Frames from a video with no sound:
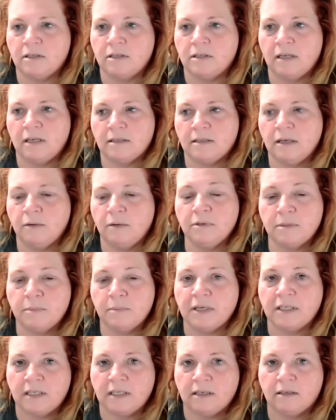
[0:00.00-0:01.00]
It was a
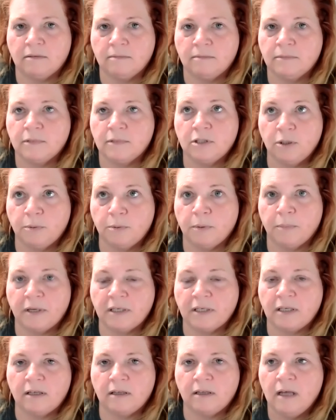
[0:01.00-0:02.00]
big deal, super
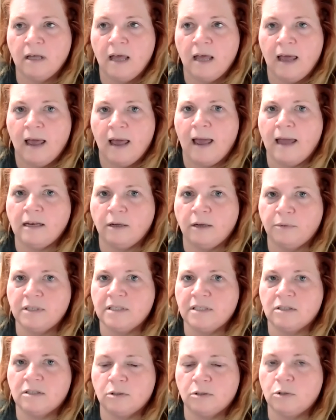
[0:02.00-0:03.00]
big deal. And it
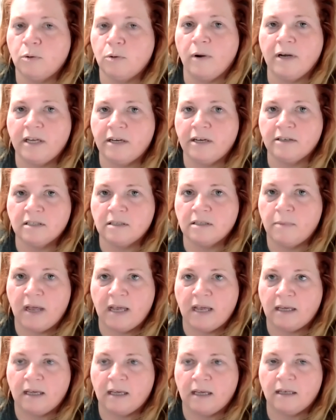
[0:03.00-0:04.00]
was 20 years in the
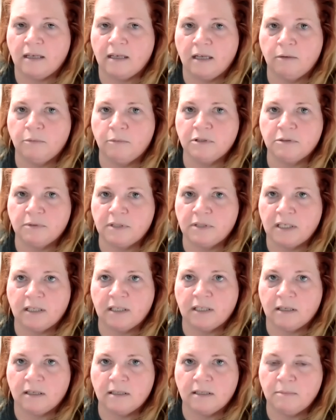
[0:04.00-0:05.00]
making. It was
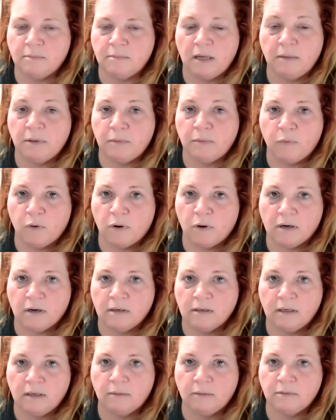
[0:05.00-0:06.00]
ridiculous, maybe more.
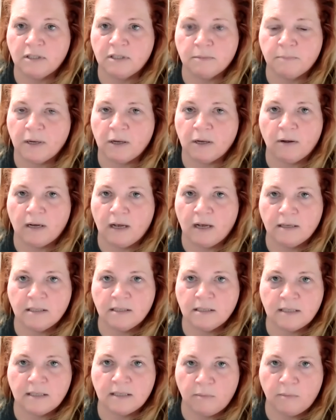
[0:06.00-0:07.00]
It was just been going on
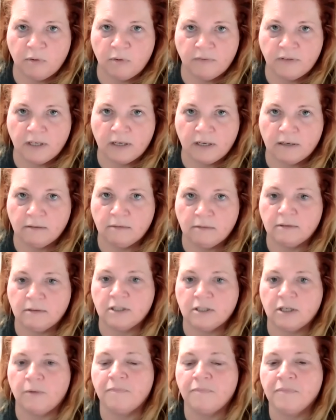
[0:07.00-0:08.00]
since I moved here.
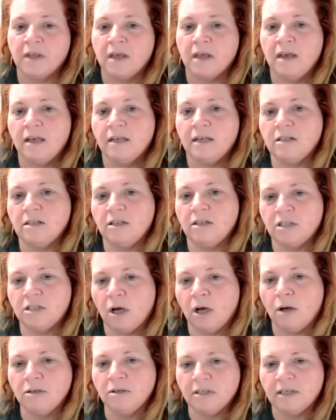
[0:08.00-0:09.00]
So the
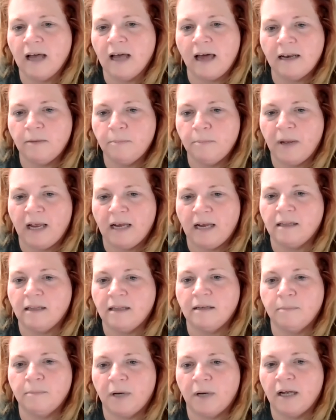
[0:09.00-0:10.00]
tolls are kind of a pain in
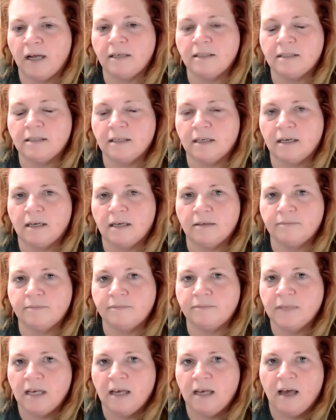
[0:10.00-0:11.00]
the butt. I'm
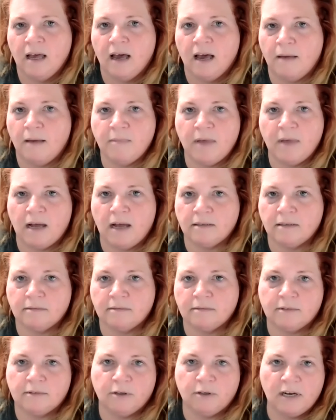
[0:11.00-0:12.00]
not
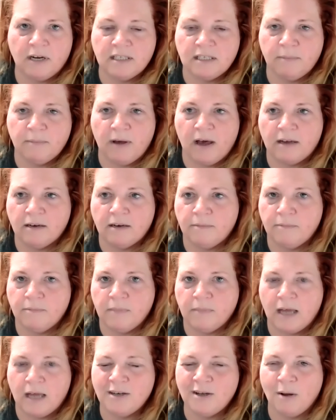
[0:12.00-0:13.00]
crazy about them.
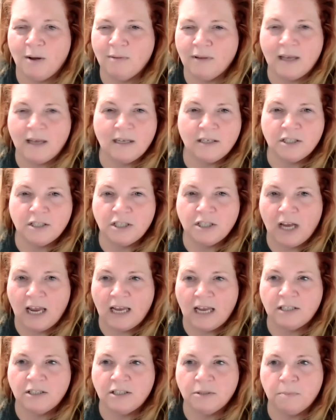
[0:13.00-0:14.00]
I don't let it
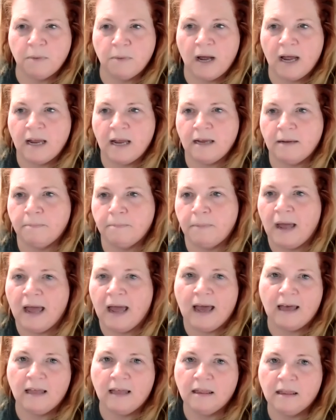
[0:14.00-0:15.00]
change my
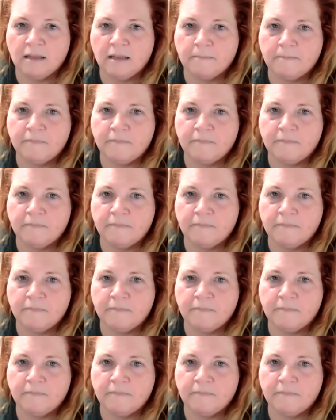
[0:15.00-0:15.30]
path.